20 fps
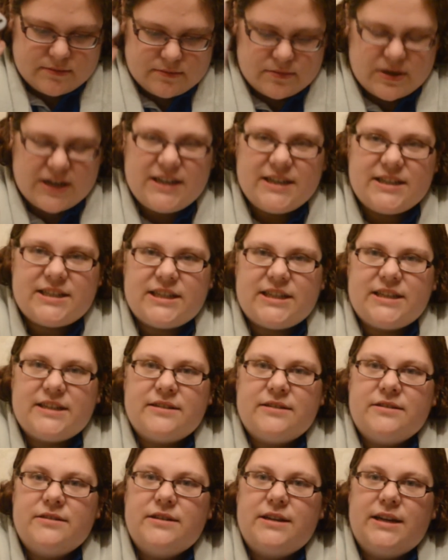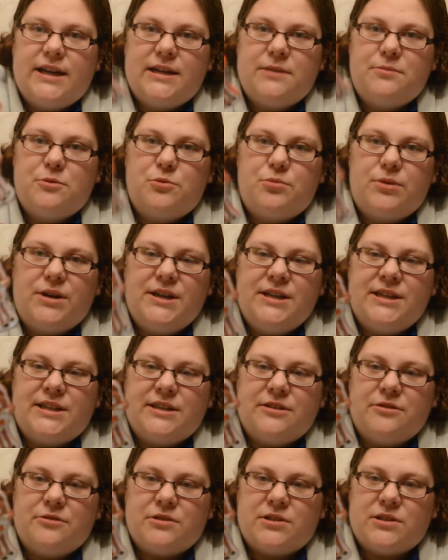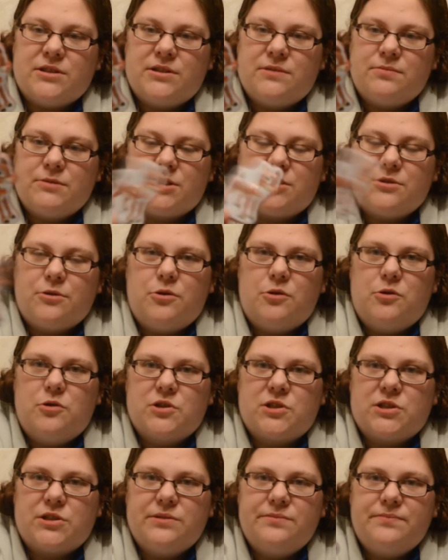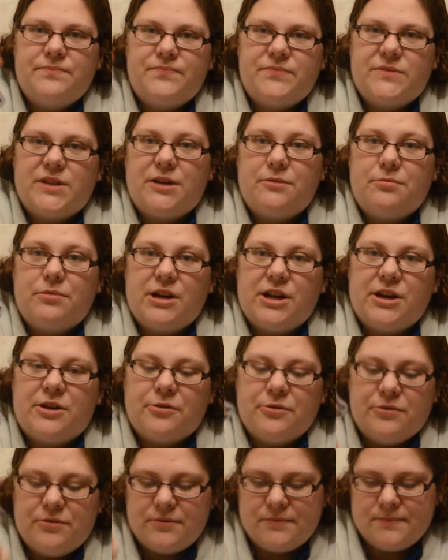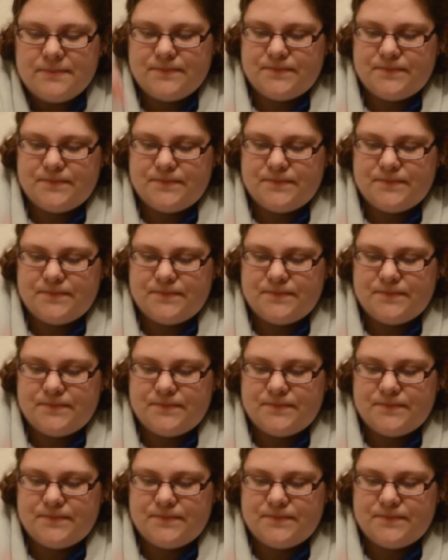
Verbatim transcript: reindeer, edible reindeer noses, which are awesome. They're really cool.